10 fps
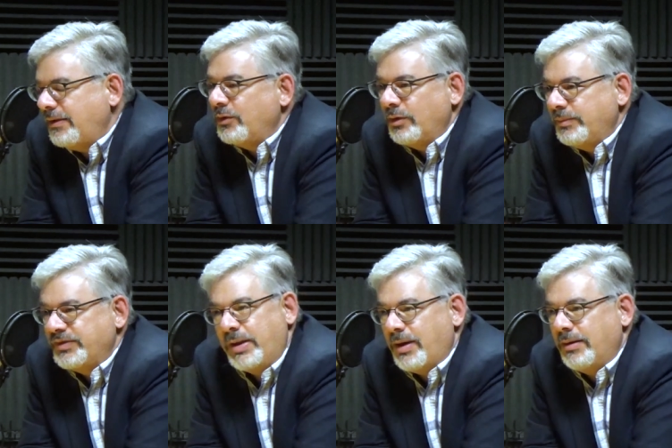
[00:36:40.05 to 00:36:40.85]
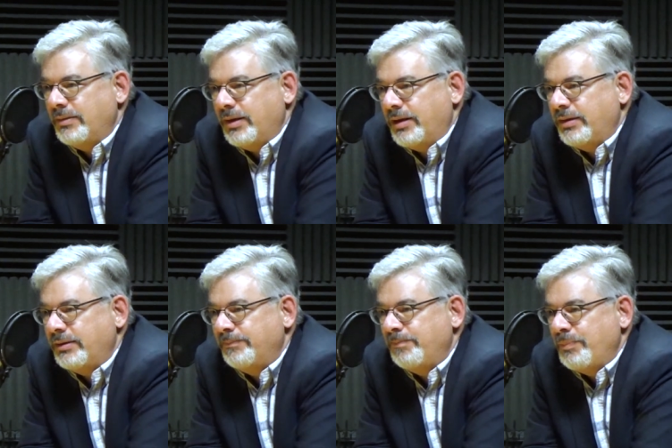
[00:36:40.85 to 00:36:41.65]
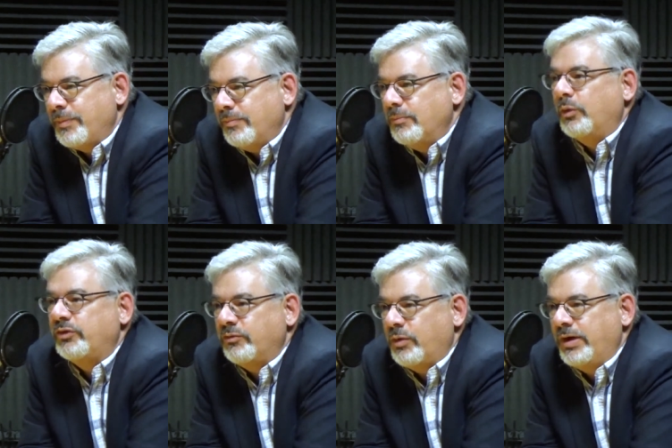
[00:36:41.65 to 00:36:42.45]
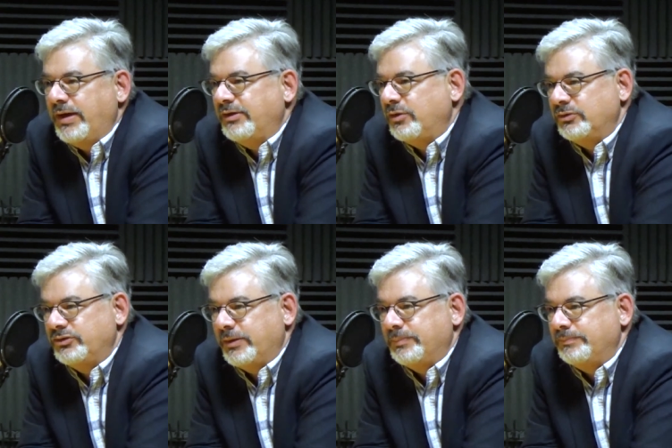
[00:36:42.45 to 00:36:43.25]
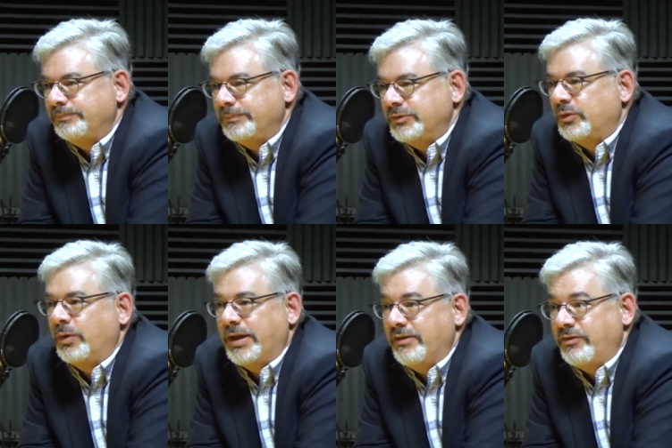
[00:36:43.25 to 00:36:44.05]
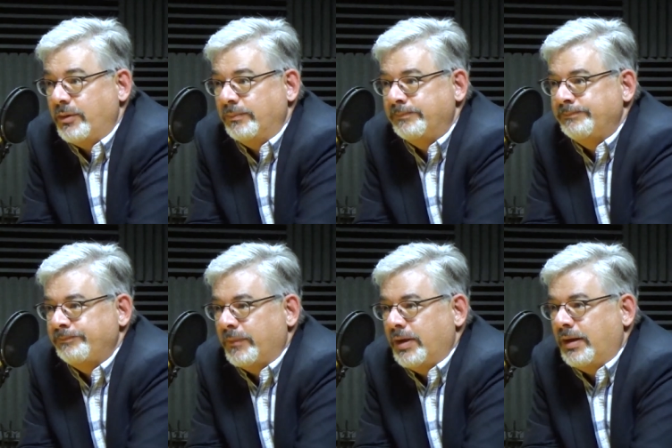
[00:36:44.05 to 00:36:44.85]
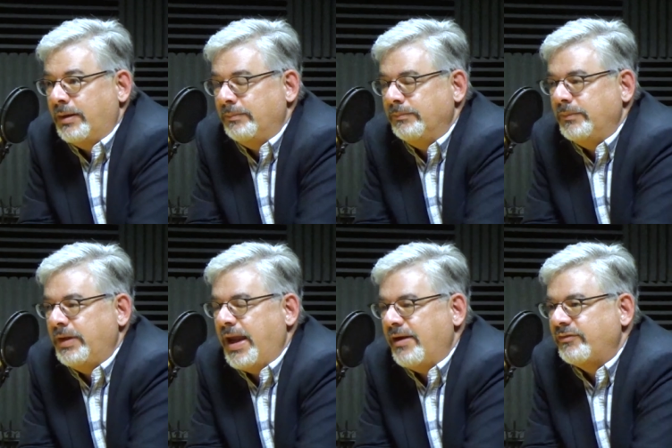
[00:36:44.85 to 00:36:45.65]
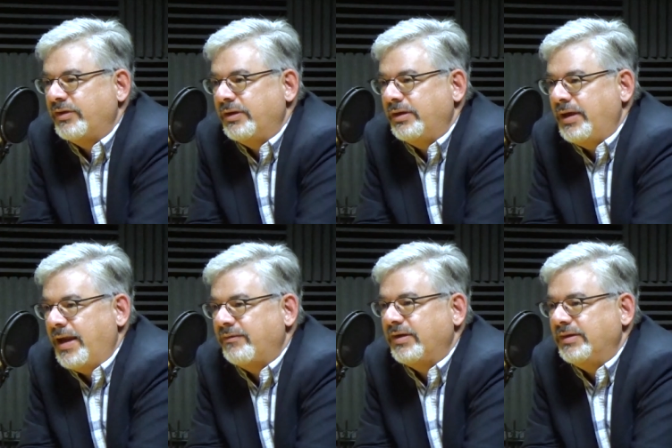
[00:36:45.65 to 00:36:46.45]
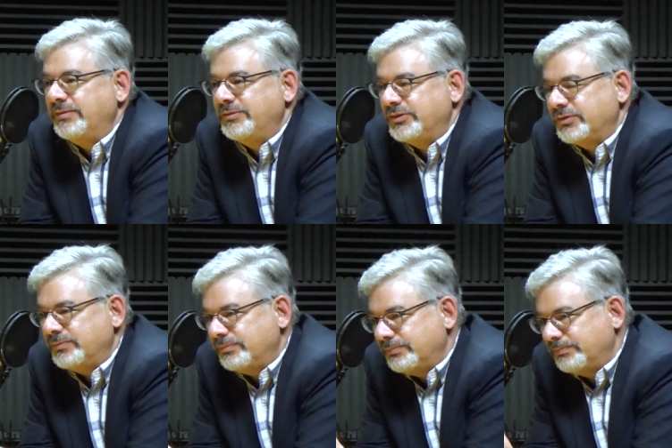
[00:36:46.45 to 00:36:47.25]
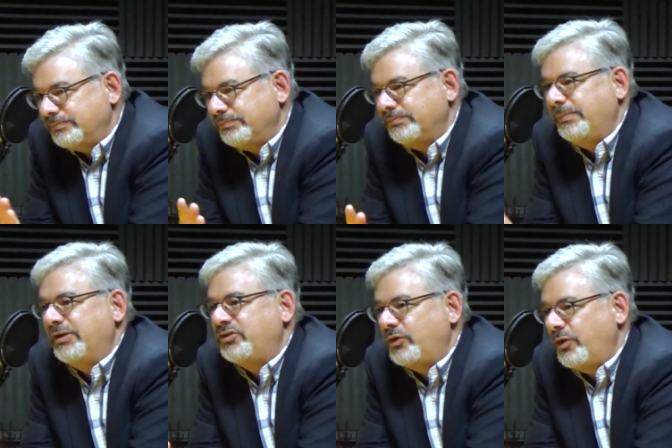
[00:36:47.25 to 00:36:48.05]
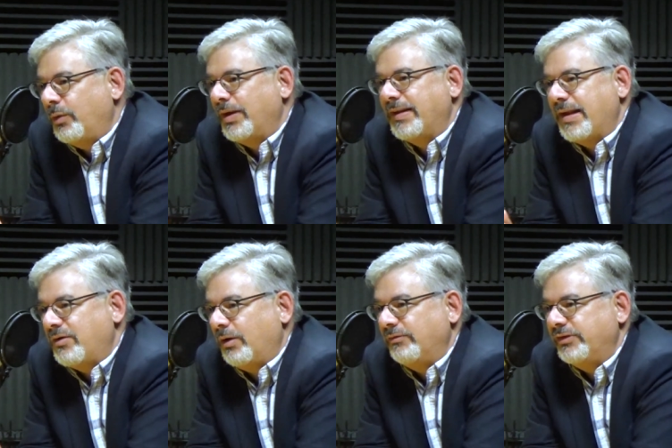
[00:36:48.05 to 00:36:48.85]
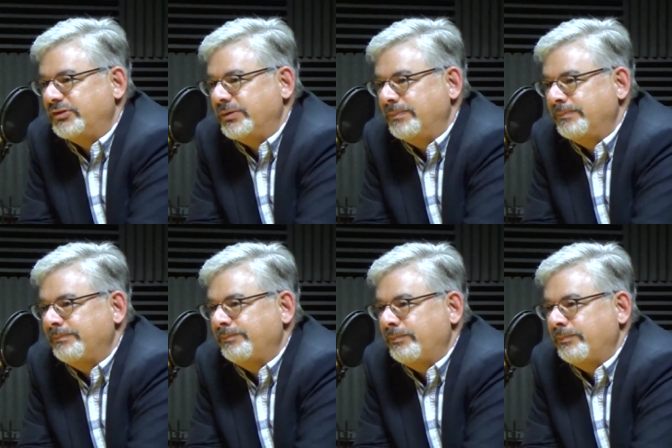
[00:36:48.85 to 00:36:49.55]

you're going to miss out on, on most of what an internship is going to give you. Um, you have to you have to just make sure you don't get that tunnel vision. Mm-hmm.